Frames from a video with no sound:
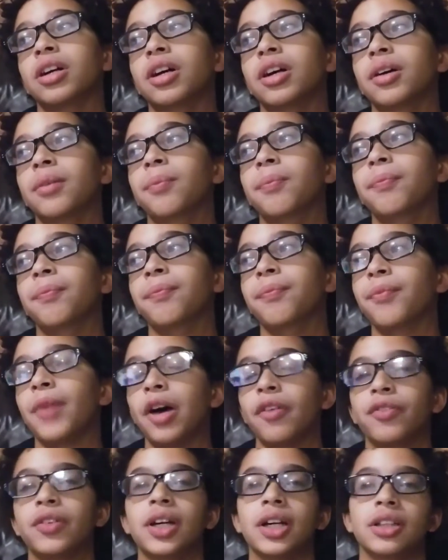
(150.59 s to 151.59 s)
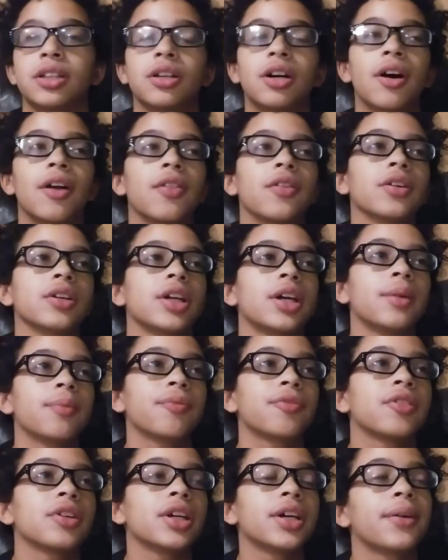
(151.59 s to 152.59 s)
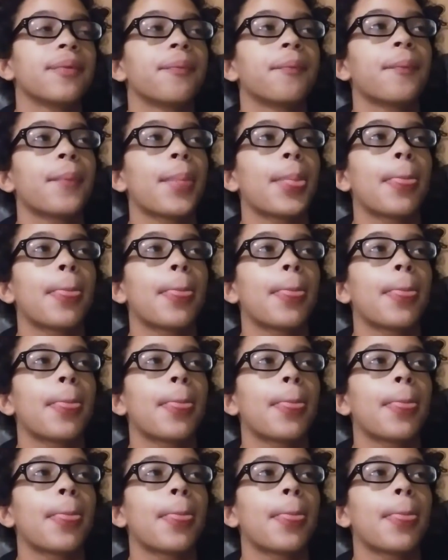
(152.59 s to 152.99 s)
I forgot the other name for it,